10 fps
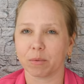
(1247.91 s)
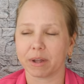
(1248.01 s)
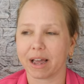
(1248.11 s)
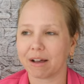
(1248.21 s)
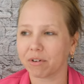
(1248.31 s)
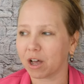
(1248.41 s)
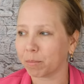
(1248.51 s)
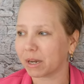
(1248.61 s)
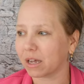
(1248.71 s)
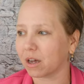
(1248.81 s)
We have
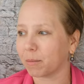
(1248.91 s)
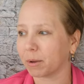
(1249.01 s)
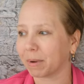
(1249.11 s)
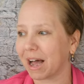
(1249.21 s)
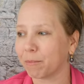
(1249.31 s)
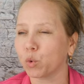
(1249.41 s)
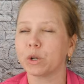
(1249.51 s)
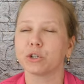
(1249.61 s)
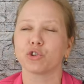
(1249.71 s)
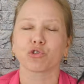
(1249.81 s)
company coming, but I'm
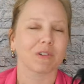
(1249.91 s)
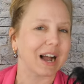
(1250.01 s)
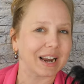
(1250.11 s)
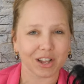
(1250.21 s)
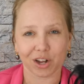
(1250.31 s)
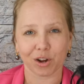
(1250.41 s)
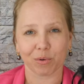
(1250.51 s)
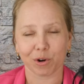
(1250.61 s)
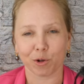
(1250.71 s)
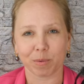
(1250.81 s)
going to try to go
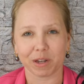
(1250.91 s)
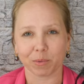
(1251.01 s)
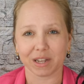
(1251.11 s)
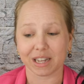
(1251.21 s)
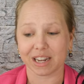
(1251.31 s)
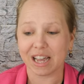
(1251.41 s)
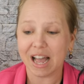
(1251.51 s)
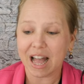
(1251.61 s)
on opening weekend,